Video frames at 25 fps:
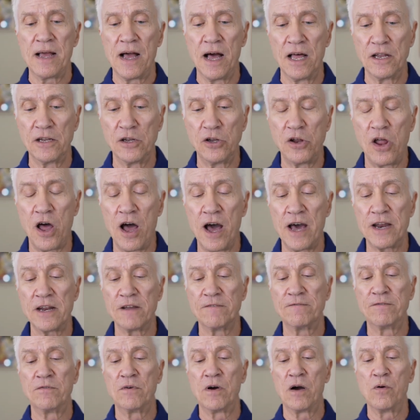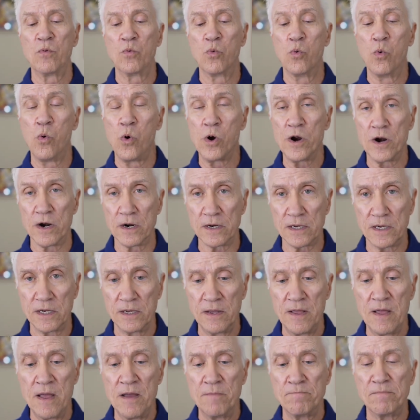a lot of
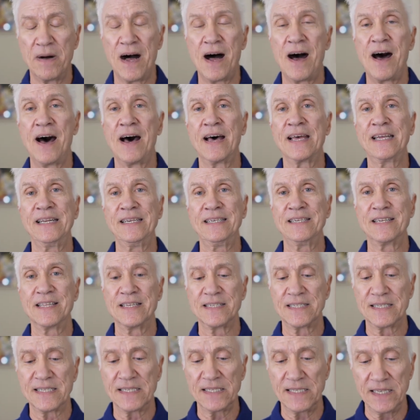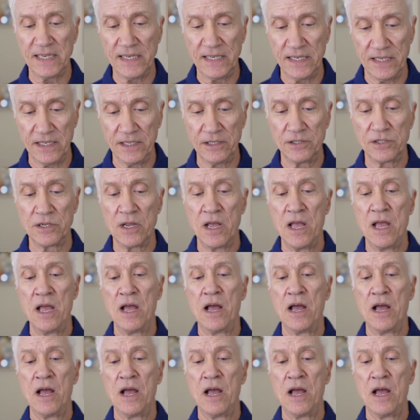work behind the scenes,